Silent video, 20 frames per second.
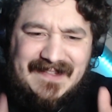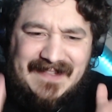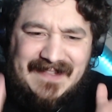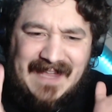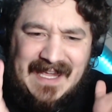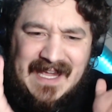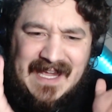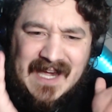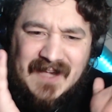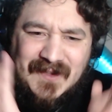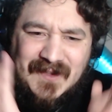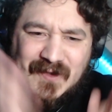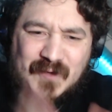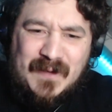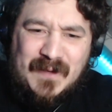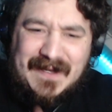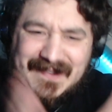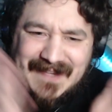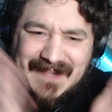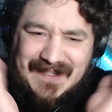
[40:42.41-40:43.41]
the
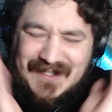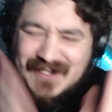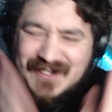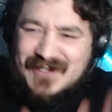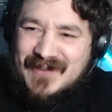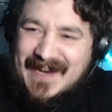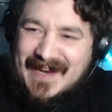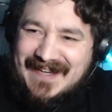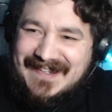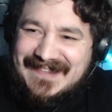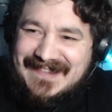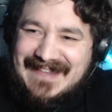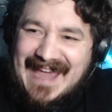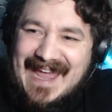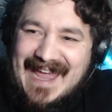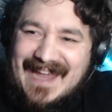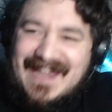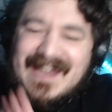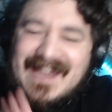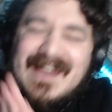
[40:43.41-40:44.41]
Twisted Stress
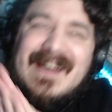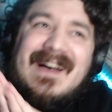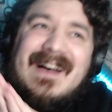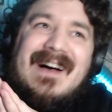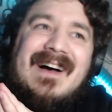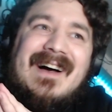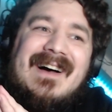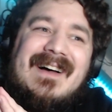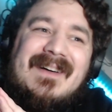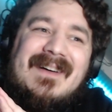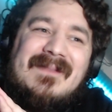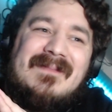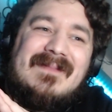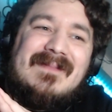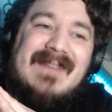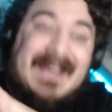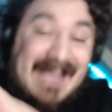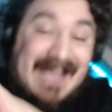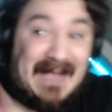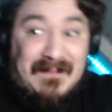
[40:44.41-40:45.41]
deck.
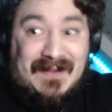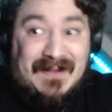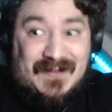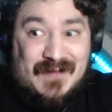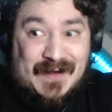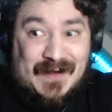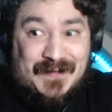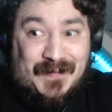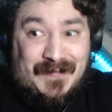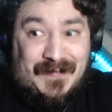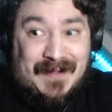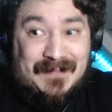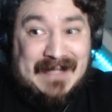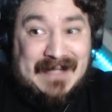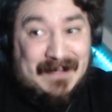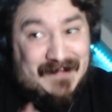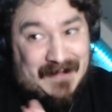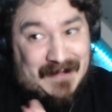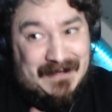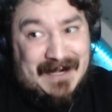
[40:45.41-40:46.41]
Um, it can be stressful
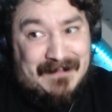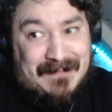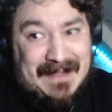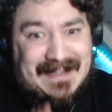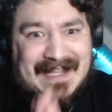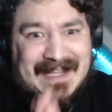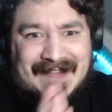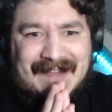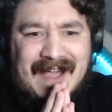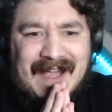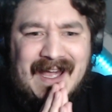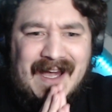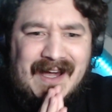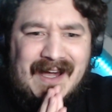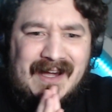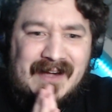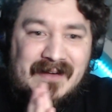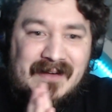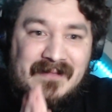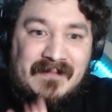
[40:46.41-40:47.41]
sometimes, I will admit this.
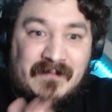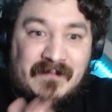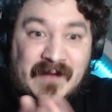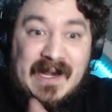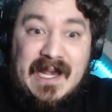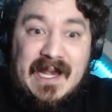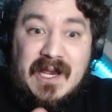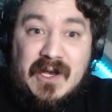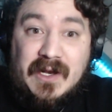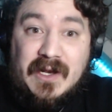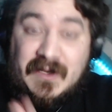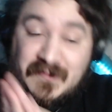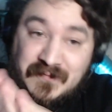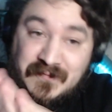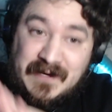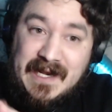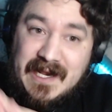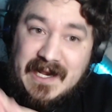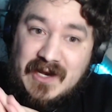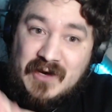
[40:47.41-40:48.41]
Uh, really good. It's
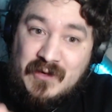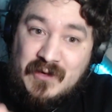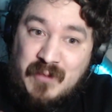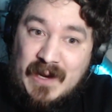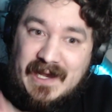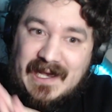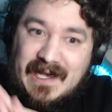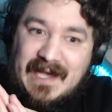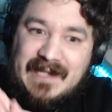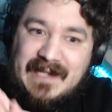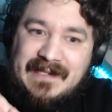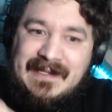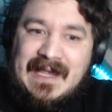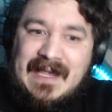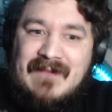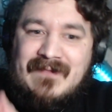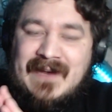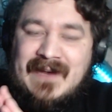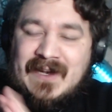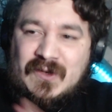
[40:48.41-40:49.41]
really quick at
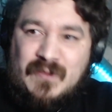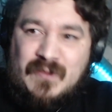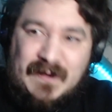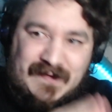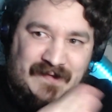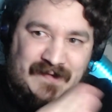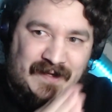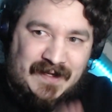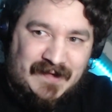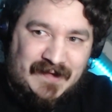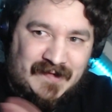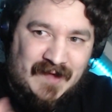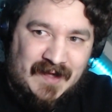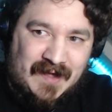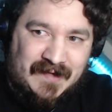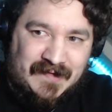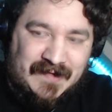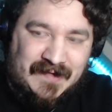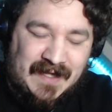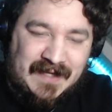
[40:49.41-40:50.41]
leveling Twisted in
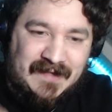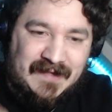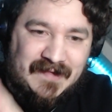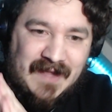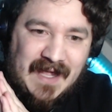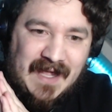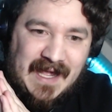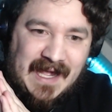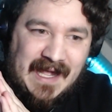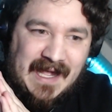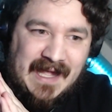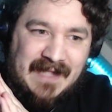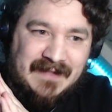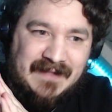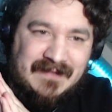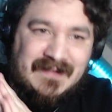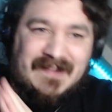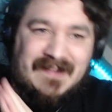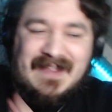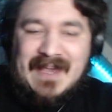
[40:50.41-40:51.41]
certain states,
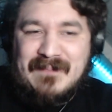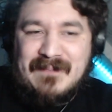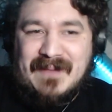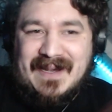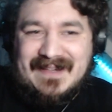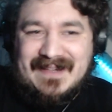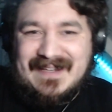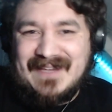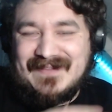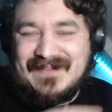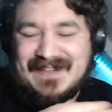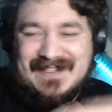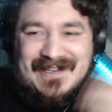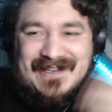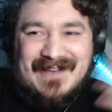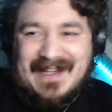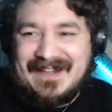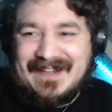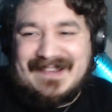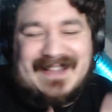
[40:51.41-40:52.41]
and just the ability of just
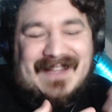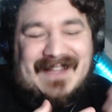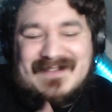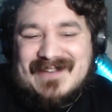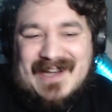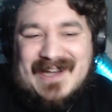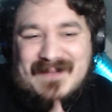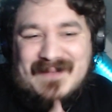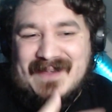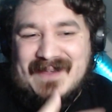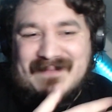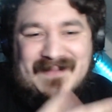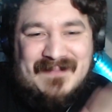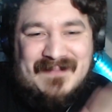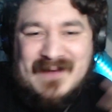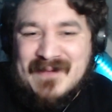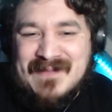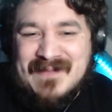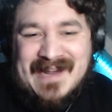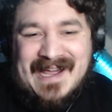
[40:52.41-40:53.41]
you. I just love trying to beat them
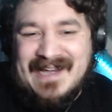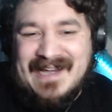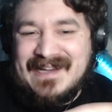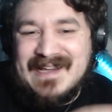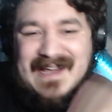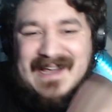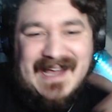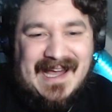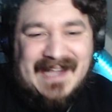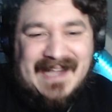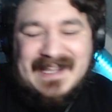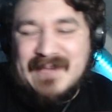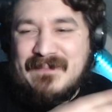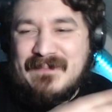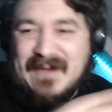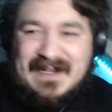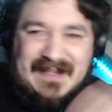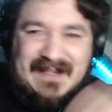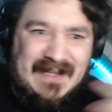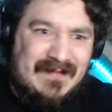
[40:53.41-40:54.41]
Improbulator, and the
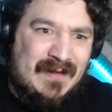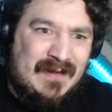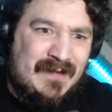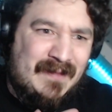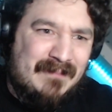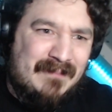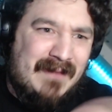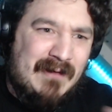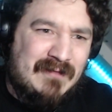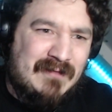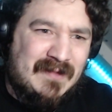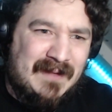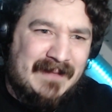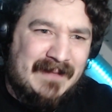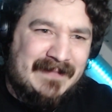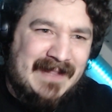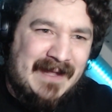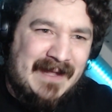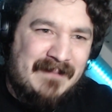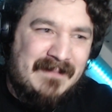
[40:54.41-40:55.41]
ability of using multiple
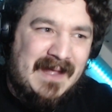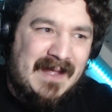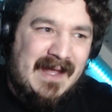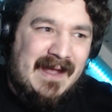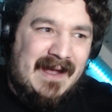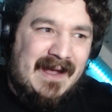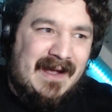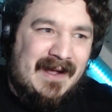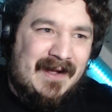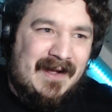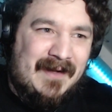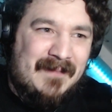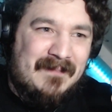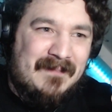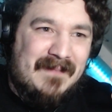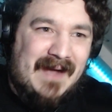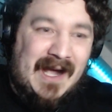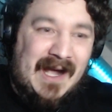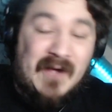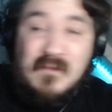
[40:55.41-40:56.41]
of them.
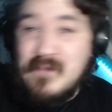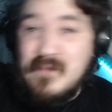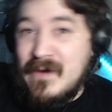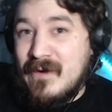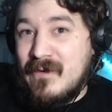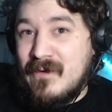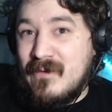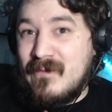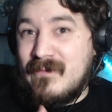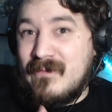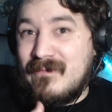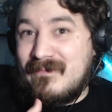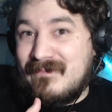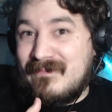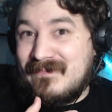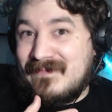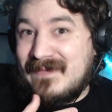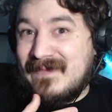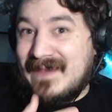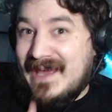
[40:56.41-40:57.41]
Um, I will
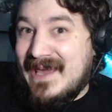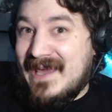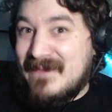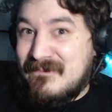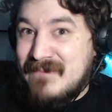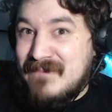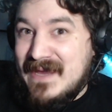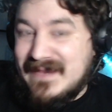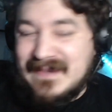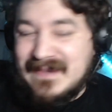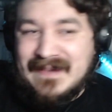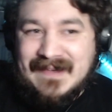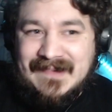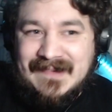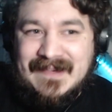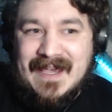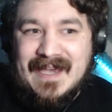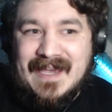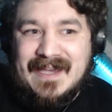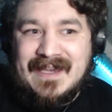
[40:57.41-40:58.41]
like admit to this
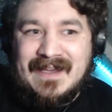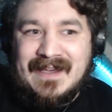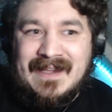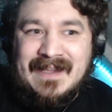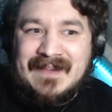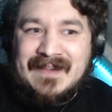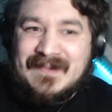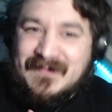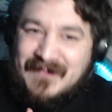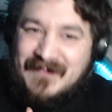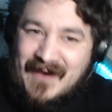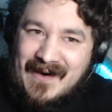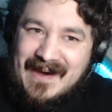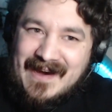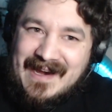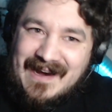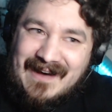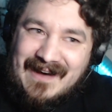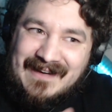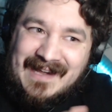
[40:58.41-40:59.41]
deck. It's
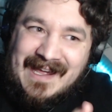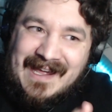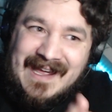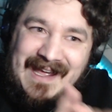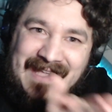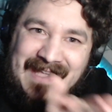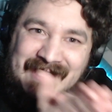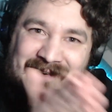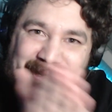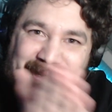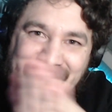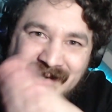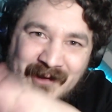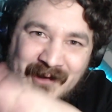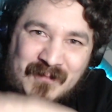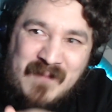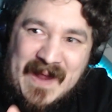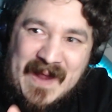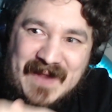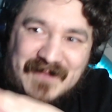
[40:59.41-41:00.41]
very like your
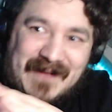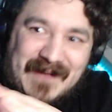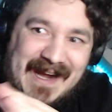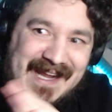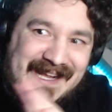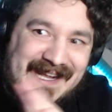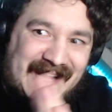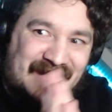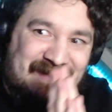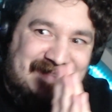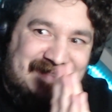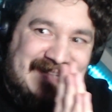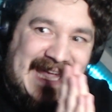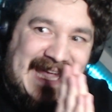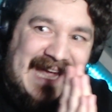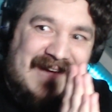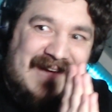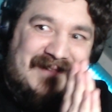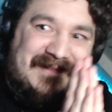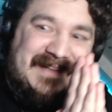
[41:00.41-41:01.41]
your win rate goes
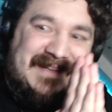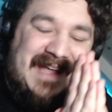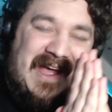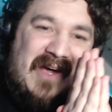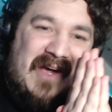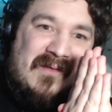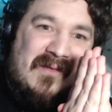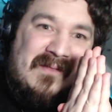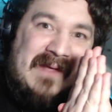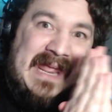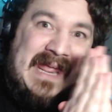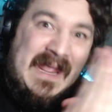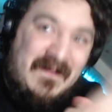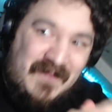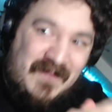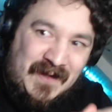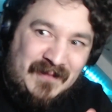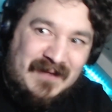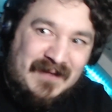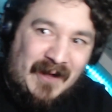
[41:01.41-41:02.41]
down
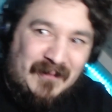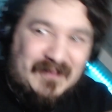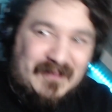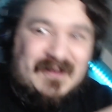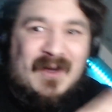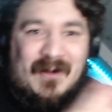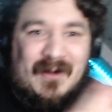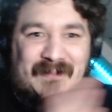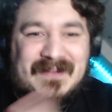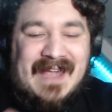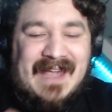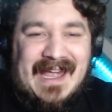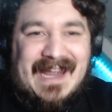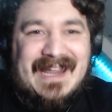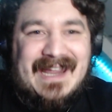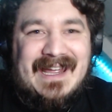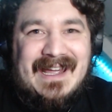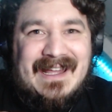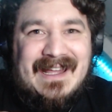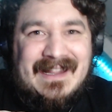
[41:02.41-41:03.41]
if you don't top
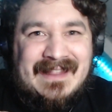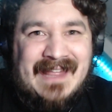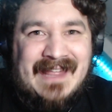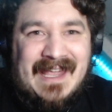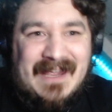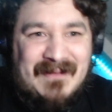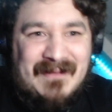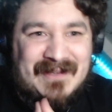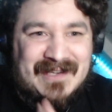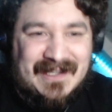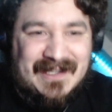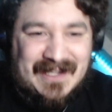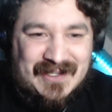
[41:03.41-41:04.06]
deck the which it the